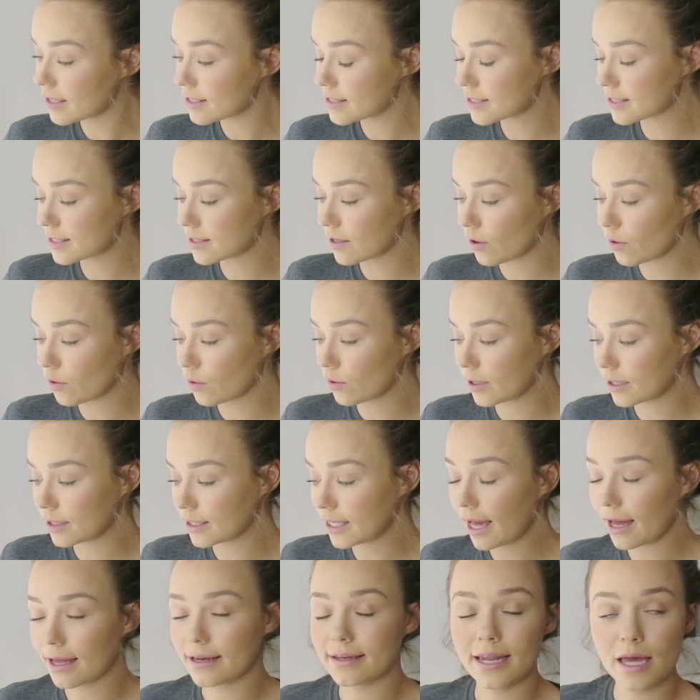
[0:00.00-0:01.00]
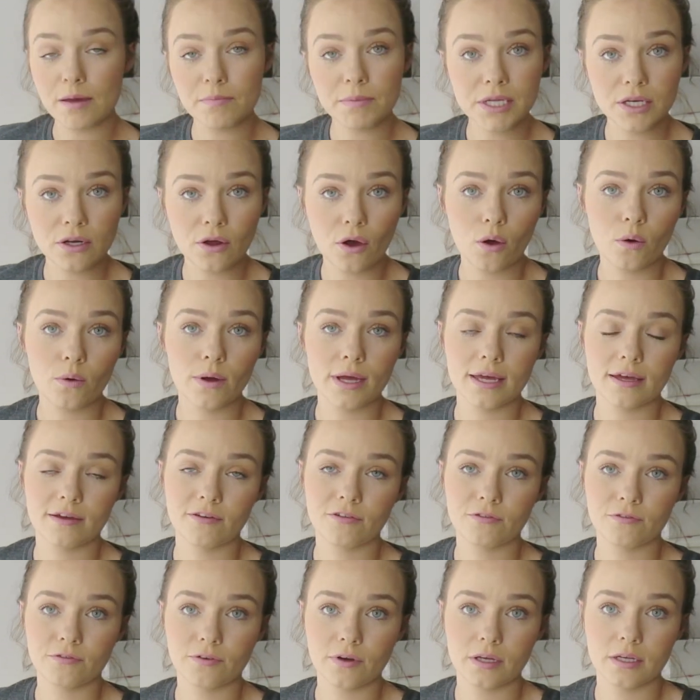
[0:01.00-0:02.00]
So yeah, let me know
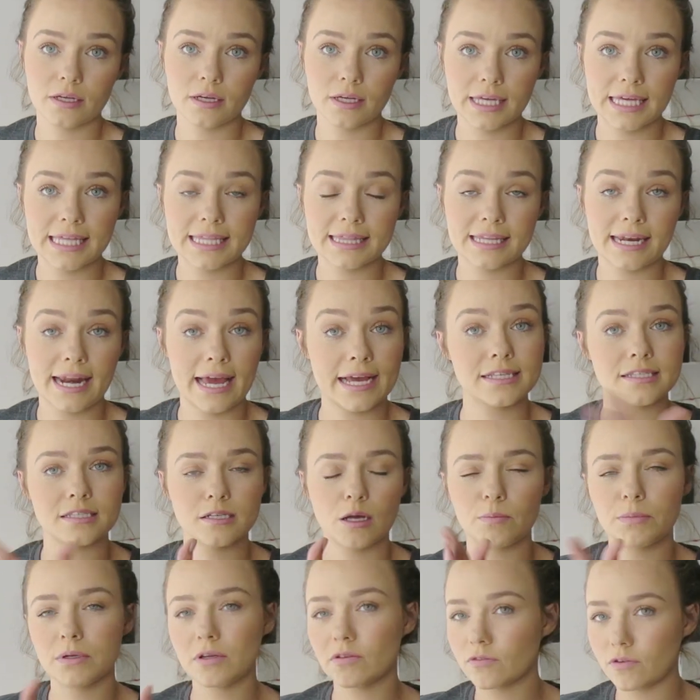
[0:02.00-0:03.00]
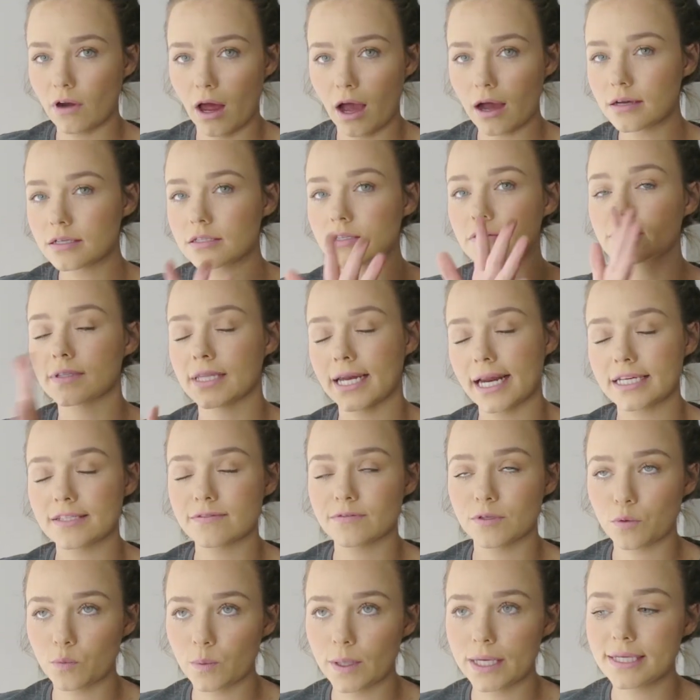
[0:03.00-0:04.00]
if in the next couple of vlogs, over the
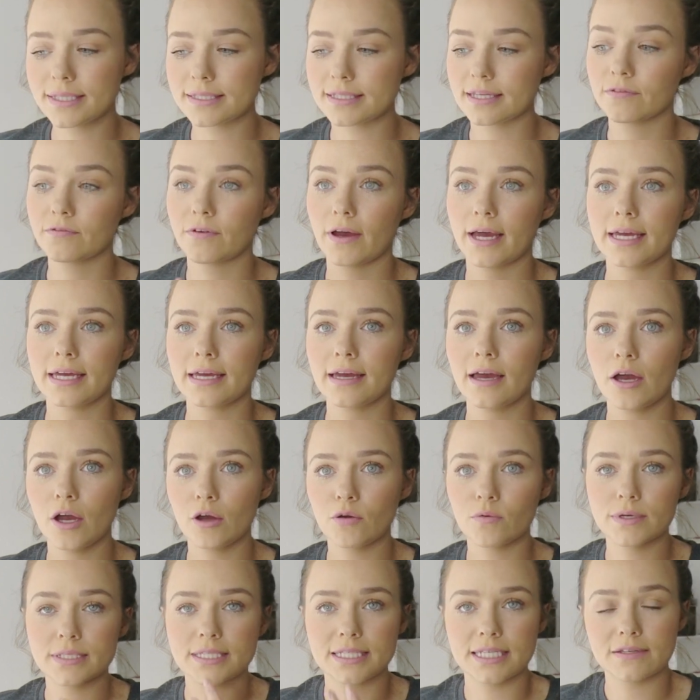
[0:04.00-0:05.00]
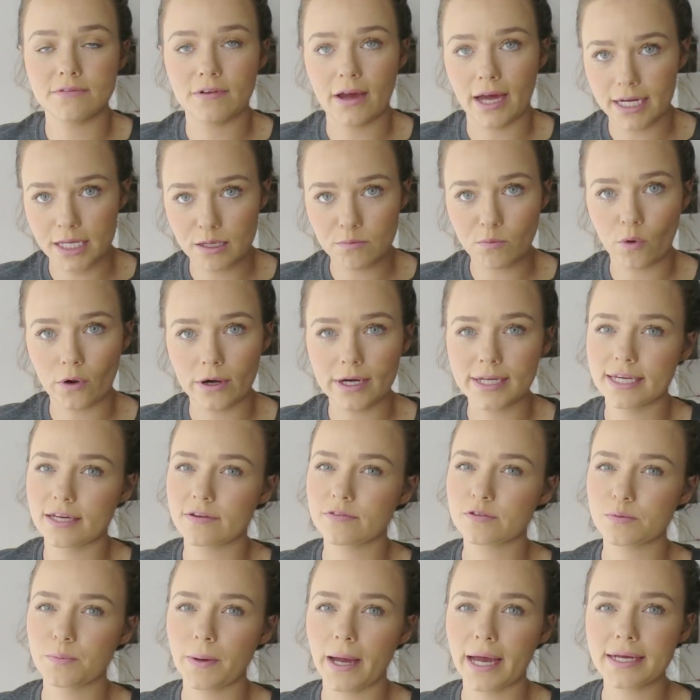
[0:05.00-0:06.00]
next few weeks, if I receive any more
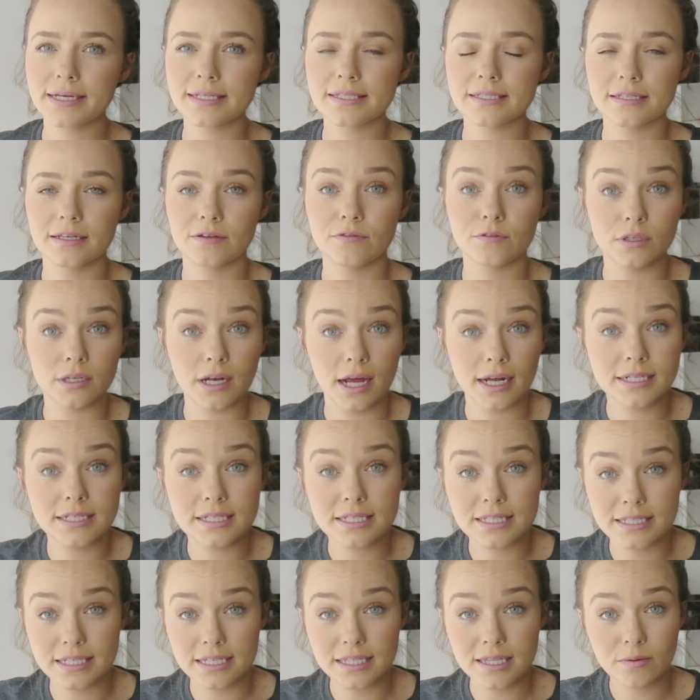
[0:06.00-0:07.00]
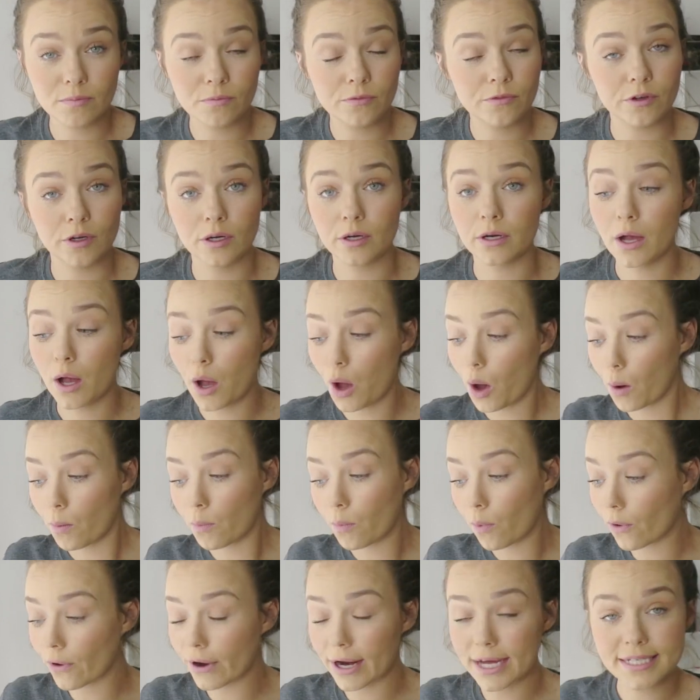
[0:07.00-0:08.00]
gift packs, if you'd like to see them for
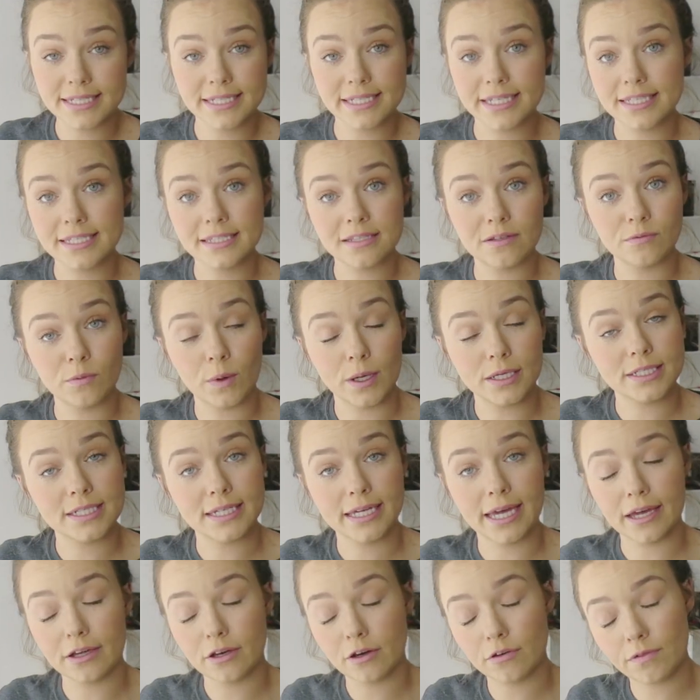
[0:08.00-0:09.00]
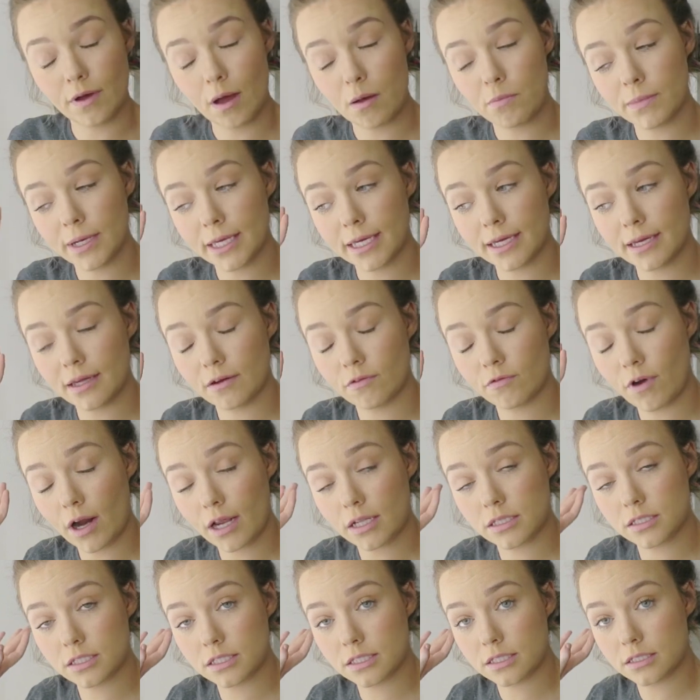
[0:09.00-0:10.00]
more ideas of what to get your family and
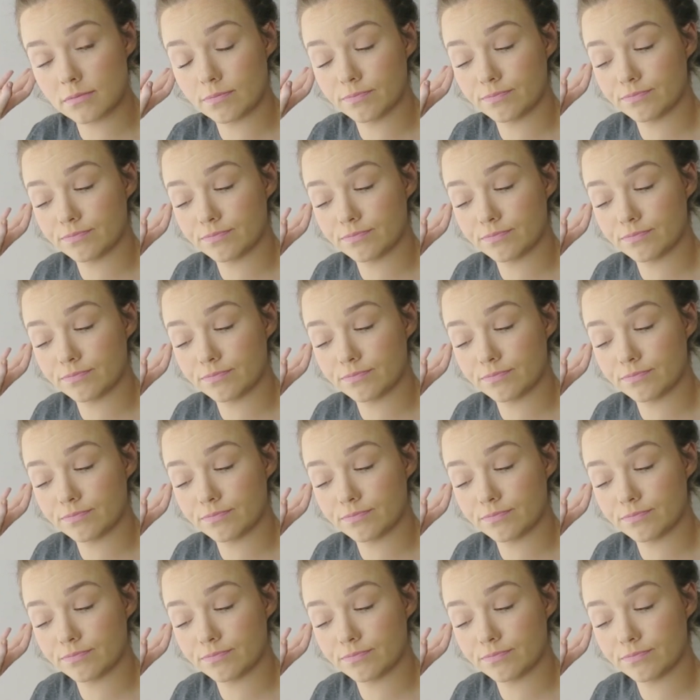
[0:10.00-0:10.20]
friends.